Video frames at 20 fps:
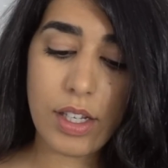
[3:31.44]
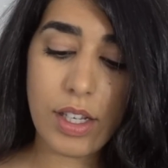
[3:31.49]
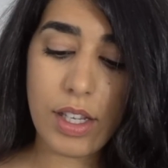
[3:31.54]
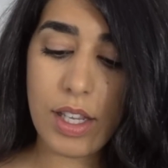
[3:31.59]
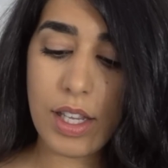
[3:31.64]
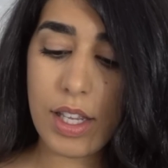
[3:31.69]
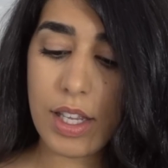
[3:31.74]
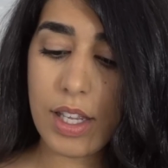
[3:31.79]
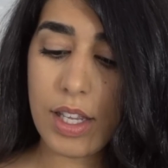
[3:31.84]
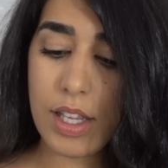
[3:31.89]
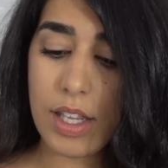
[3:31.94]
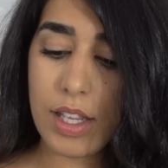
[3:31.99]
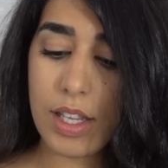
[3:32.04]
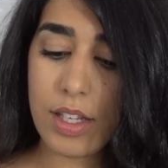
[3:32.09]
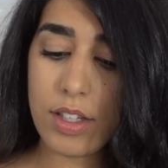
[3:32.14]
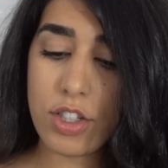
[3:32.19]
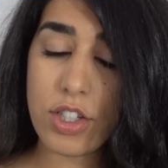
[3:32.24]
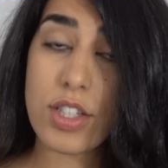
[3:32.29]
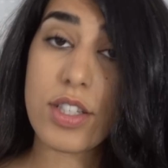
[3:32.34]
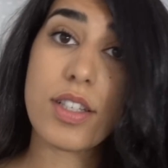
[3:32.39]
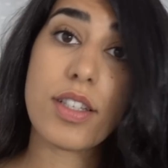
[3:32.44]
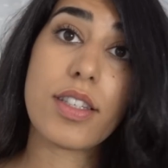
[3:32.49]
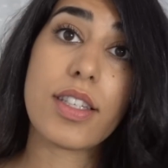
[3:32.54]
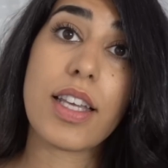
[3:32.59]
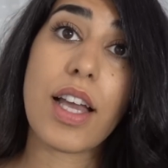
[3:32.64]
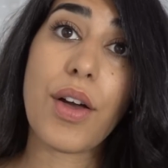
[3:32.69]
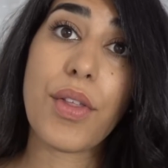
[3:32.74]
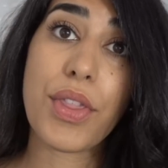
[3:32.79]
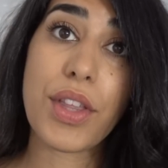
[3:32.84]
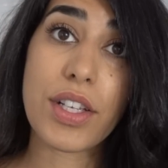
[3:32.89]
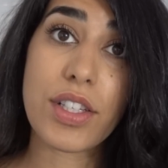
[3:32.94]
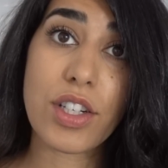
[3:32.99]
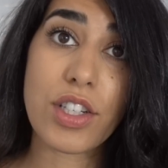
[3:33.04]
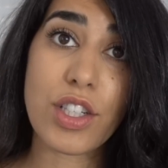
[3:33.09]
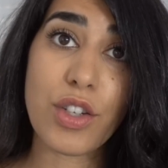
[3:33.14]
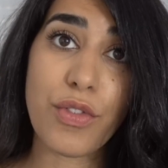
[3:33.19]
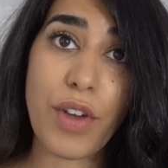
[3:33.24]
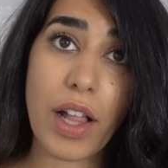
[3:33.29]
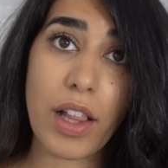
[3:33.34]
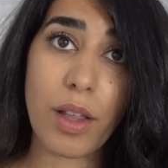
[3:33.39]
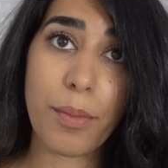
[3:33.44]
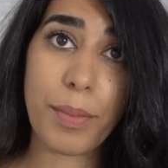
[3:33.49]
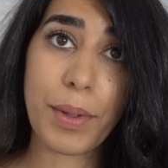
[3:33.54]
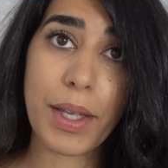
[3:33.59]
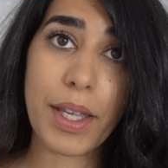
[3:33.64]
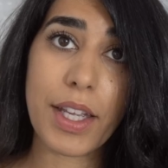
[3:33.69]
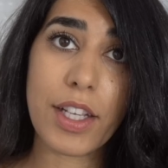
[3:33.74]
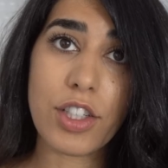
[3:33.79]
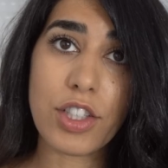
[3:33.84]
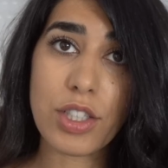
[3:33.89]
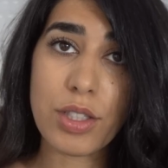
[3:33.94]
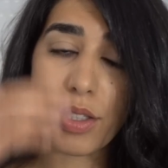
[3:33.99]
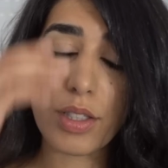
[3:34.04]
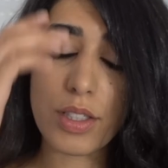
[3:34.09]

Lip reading: and just to see how things are developing,